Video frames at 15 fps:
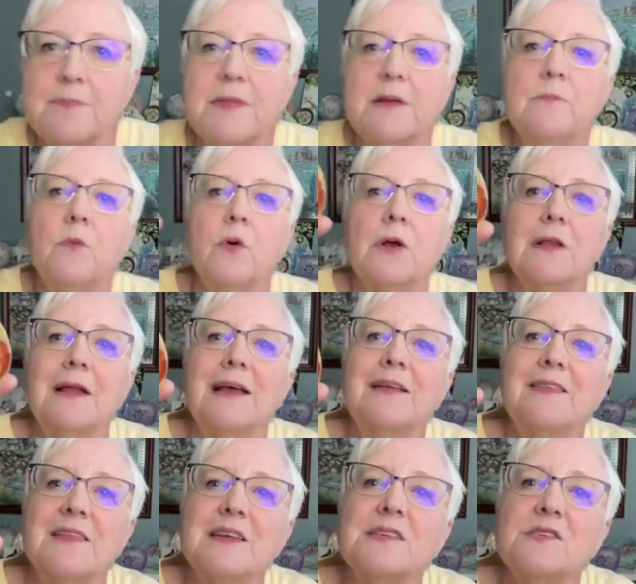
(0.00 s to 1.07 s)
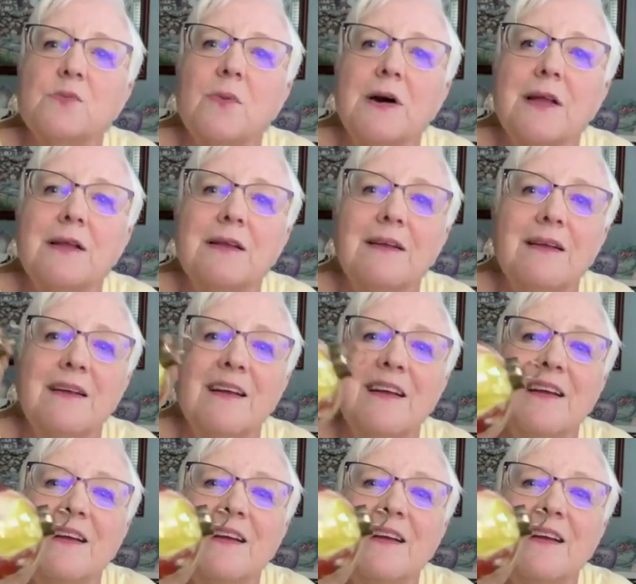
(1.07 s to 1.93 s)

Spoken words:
something more like this one.